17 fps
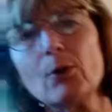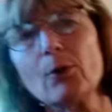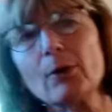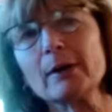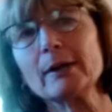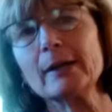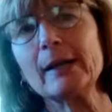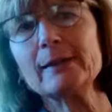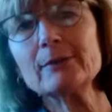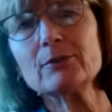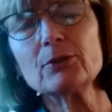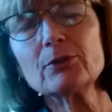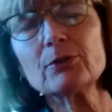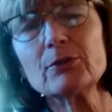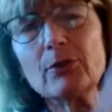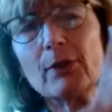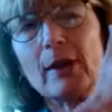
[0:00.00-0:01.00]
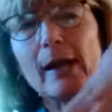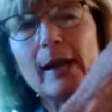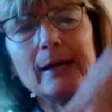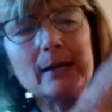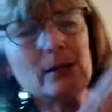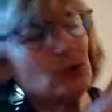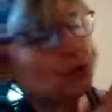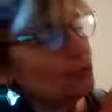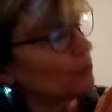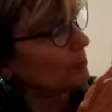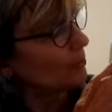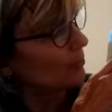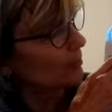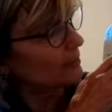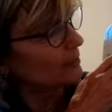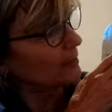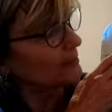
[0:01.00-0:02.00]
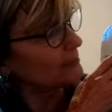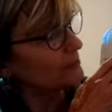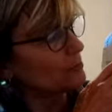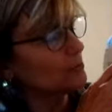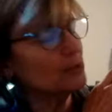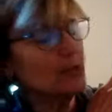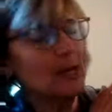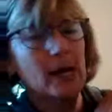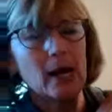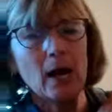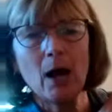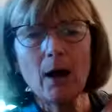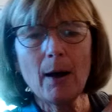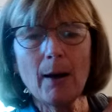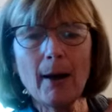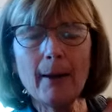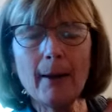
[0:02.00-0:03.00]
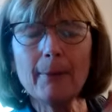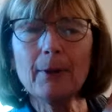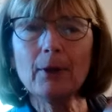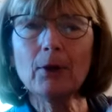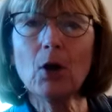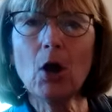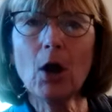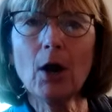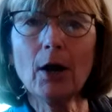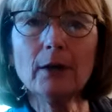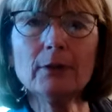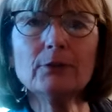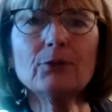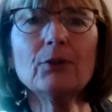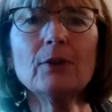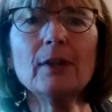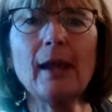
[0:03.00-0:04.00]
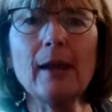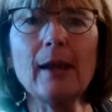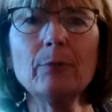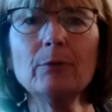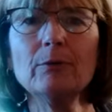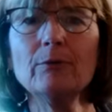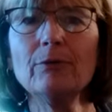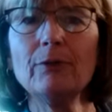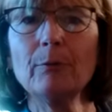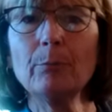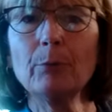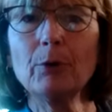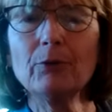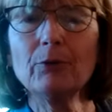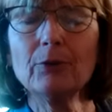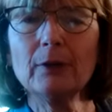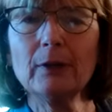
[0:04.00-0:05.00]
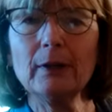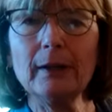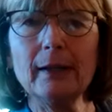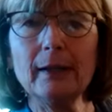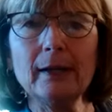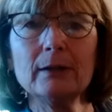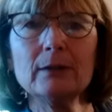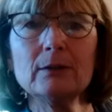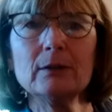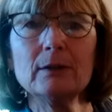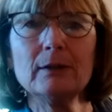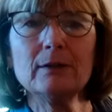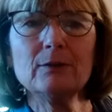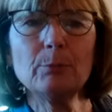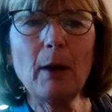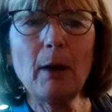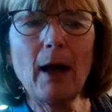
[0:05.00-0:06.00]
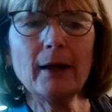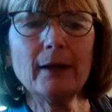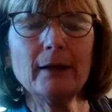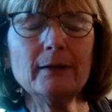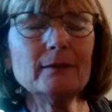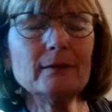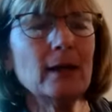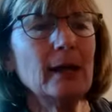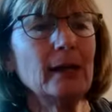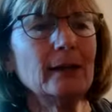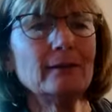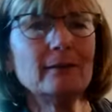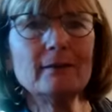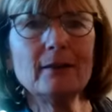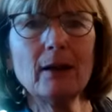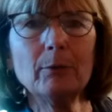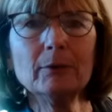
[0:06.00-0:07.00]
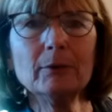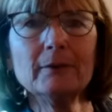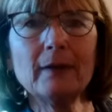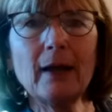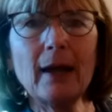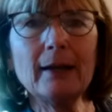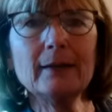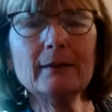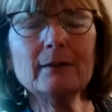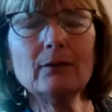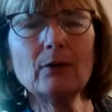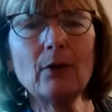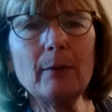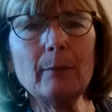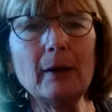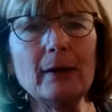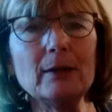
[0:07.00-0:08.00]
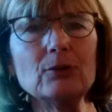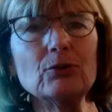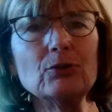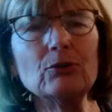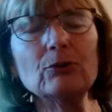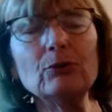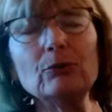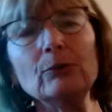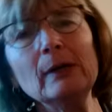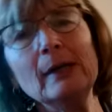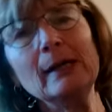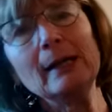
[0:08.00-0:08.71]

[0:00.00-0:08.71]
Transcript: organizers. They're hanging jewelry organizers. Uh, the cards for the apron fit perfectly into these pockets. It's double-sided, so I might do